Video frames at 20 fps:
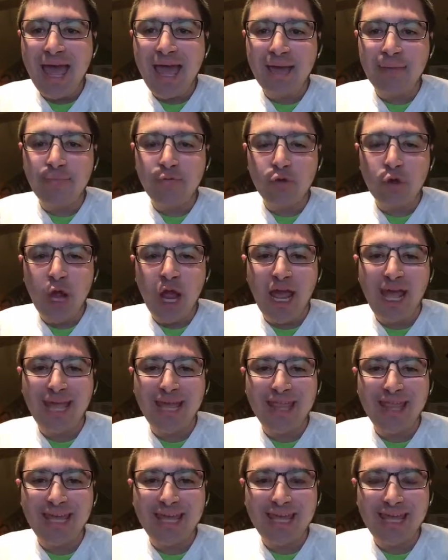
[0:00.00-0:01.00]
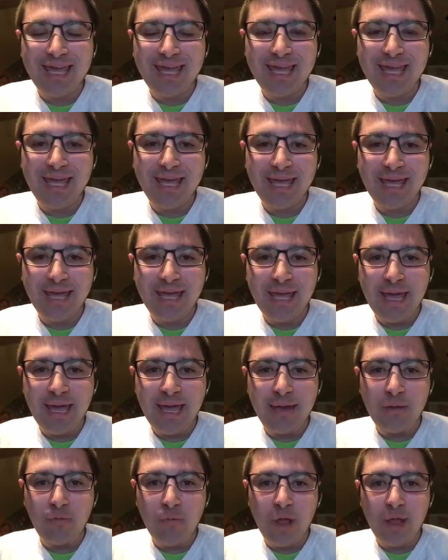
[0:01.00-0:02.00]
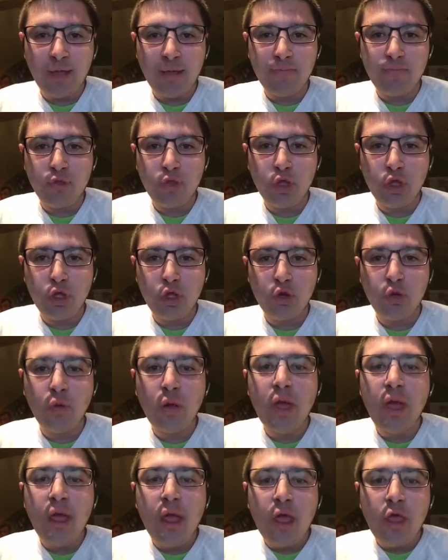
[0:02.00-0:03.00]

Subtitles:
I'm Riley King, and welcome to